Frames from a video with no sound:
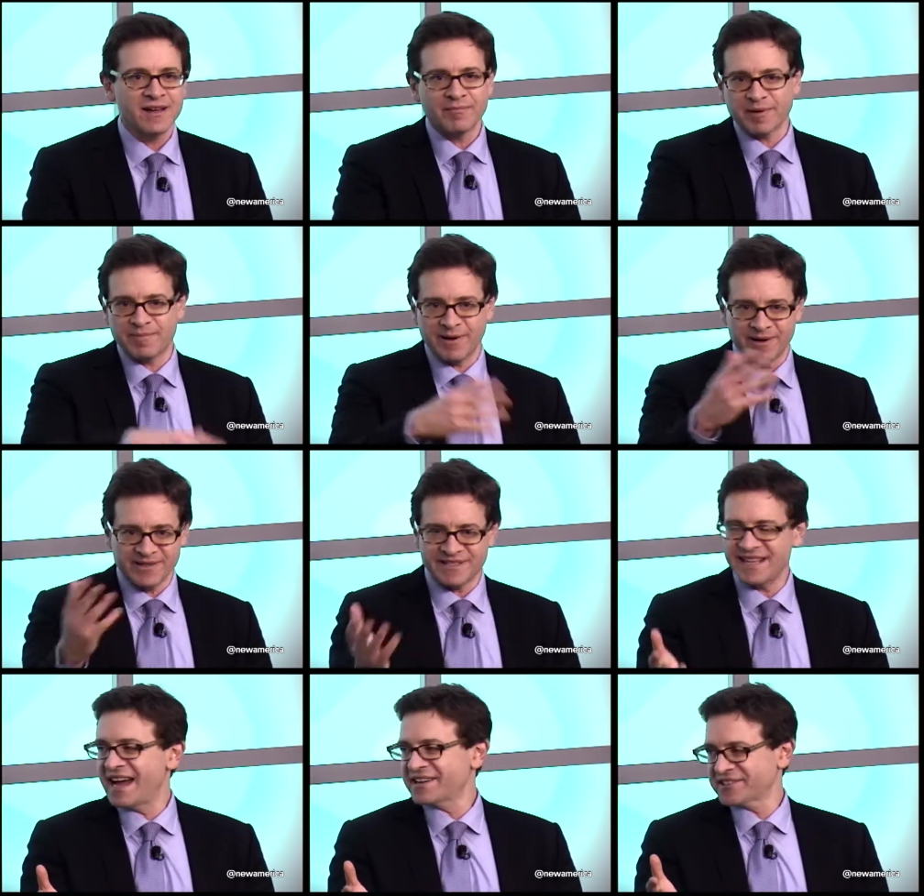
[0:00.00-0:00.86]

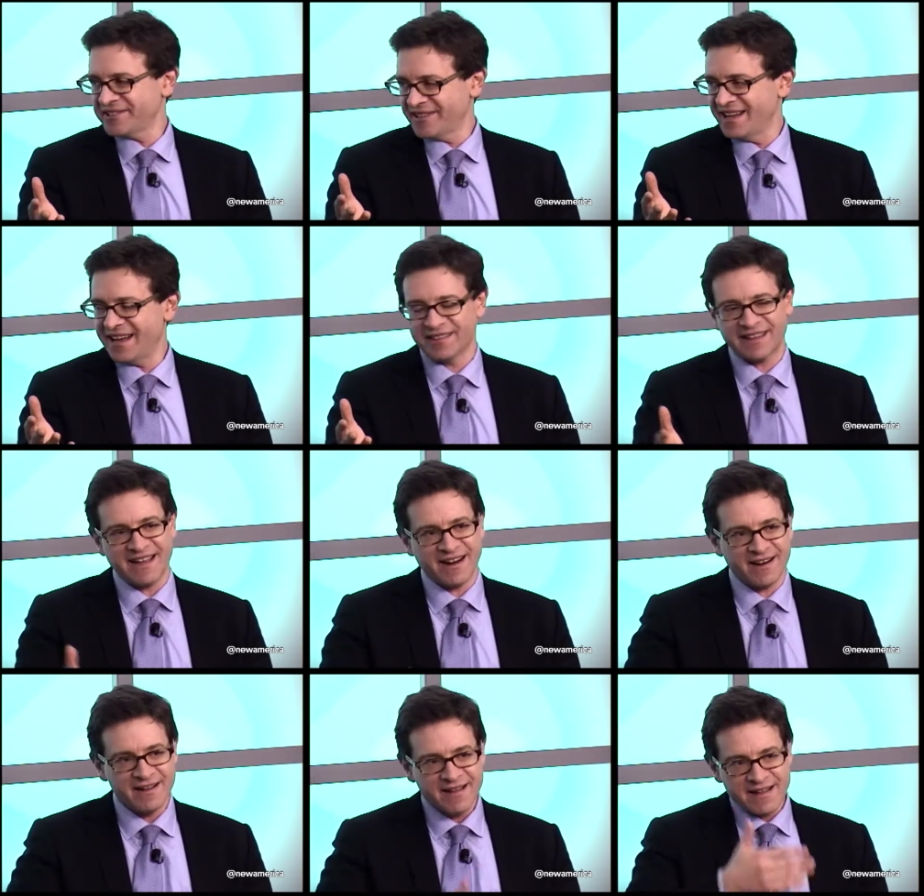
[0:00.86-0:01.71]
proposed national health
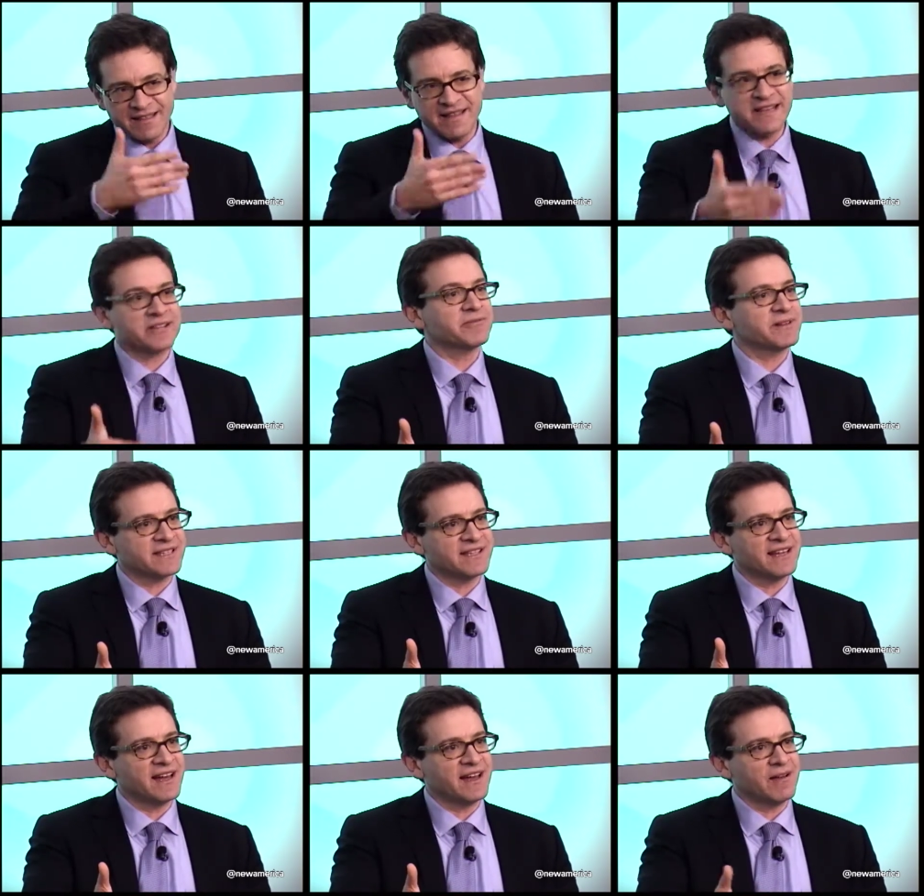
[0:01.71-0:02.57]
care, this was
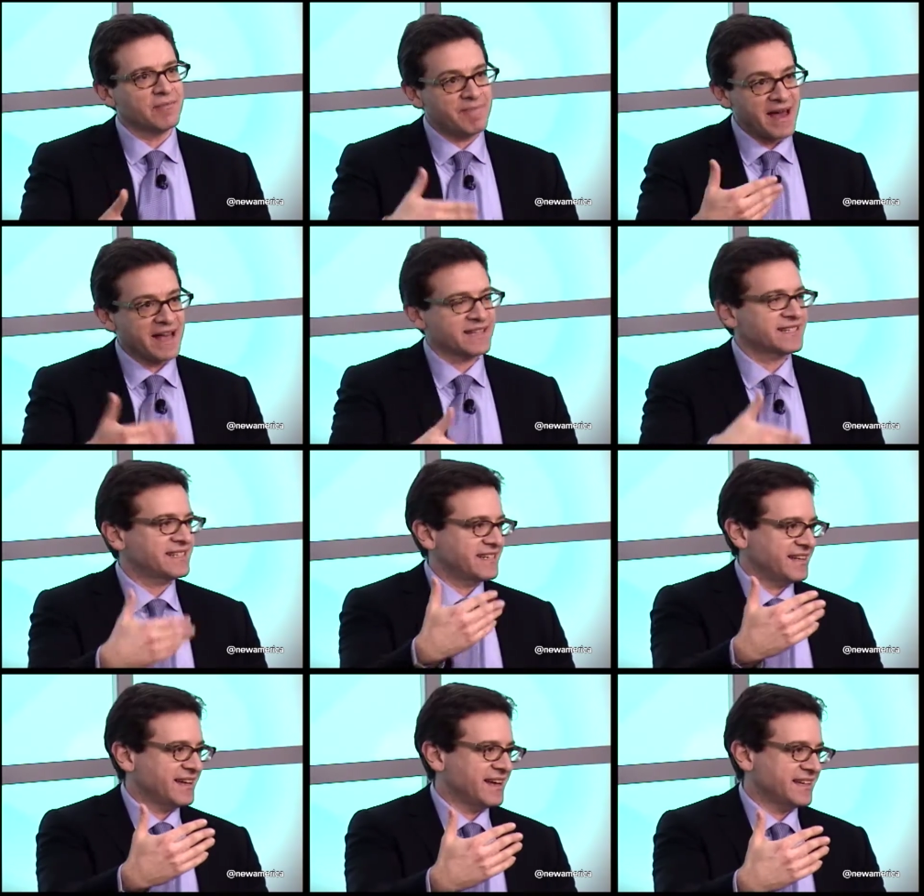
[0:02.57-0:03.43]
the best
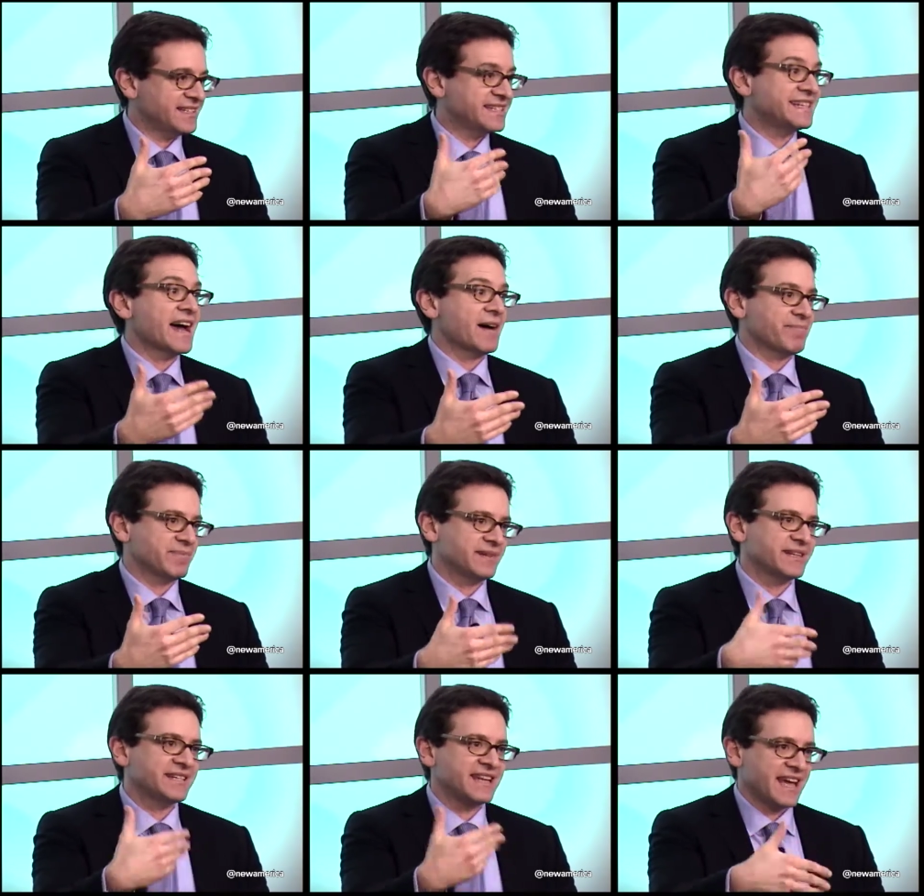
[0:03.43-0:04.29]
step
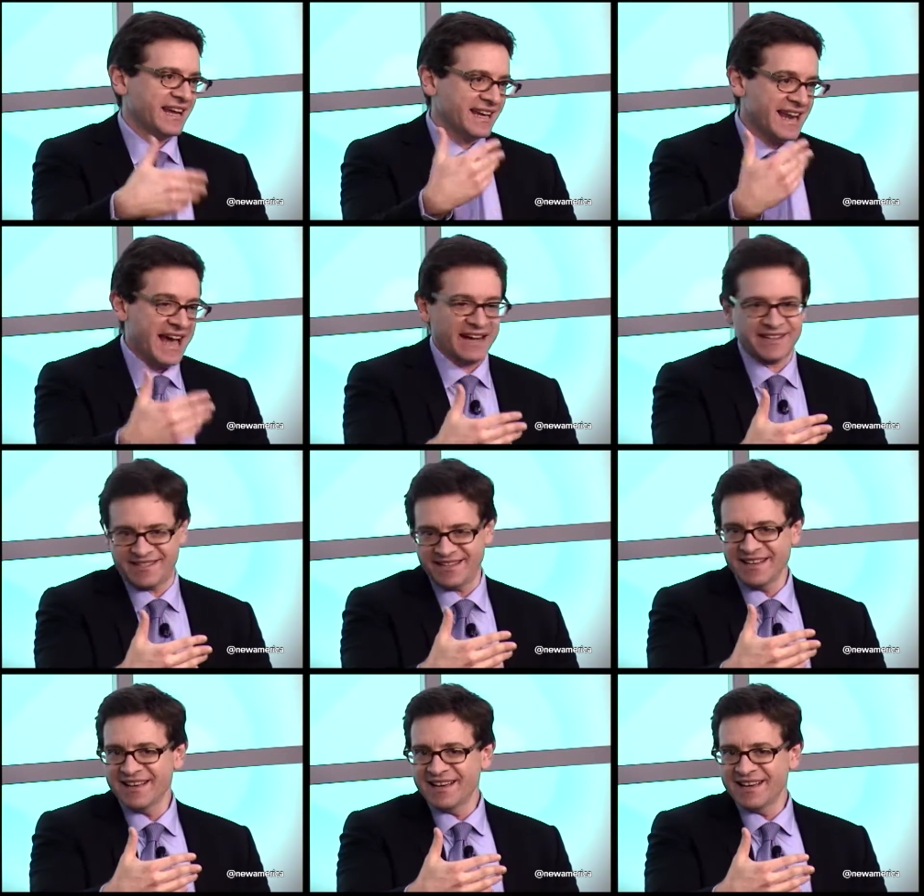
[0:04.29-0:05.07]
to take next.